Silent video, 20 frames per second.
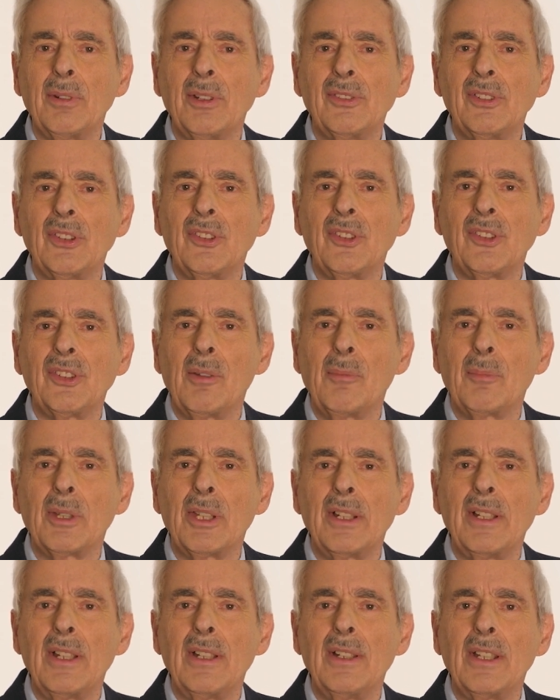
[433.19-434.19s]
which is
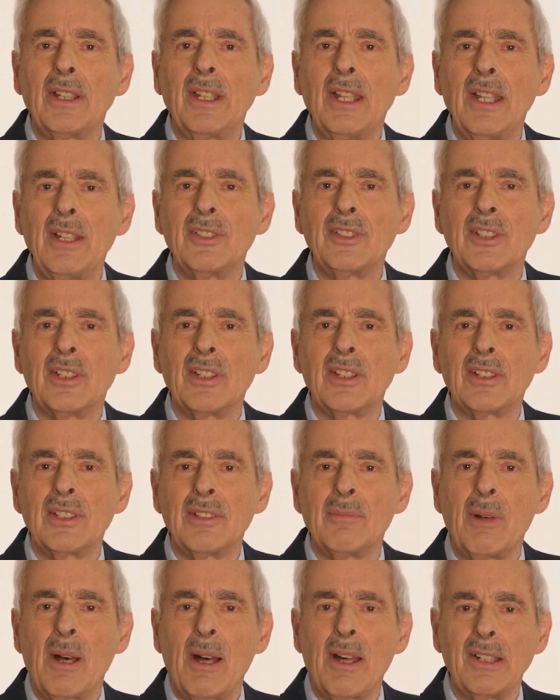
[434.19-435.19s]
simply an indication that
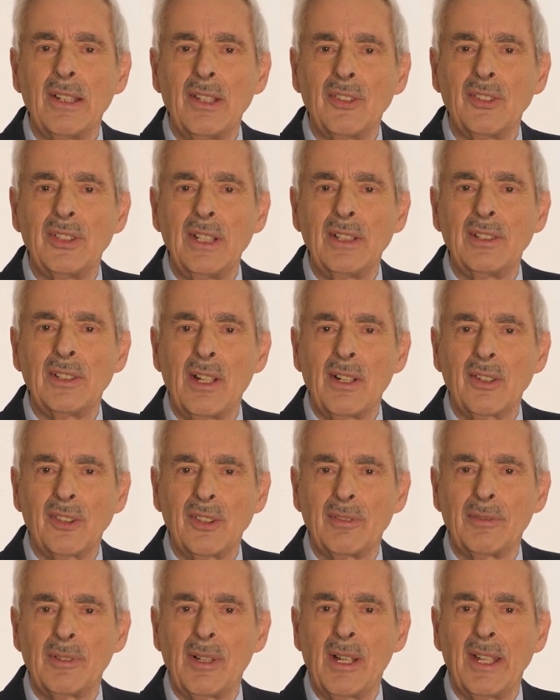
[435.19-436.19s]
the body is
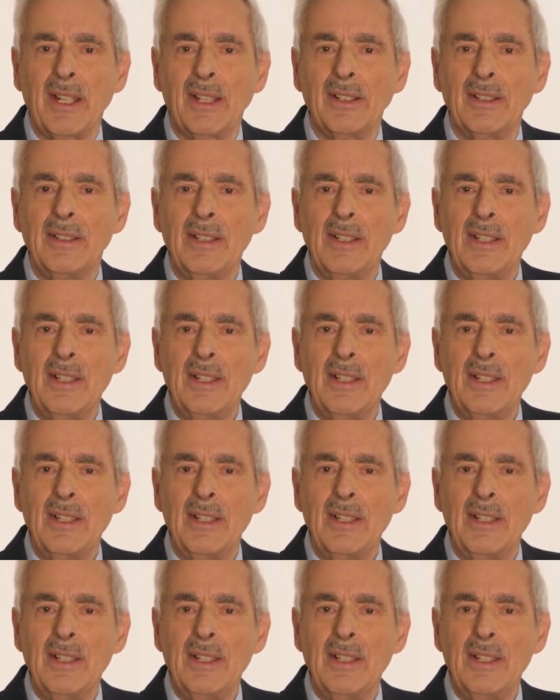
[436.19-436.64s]
detoxifying.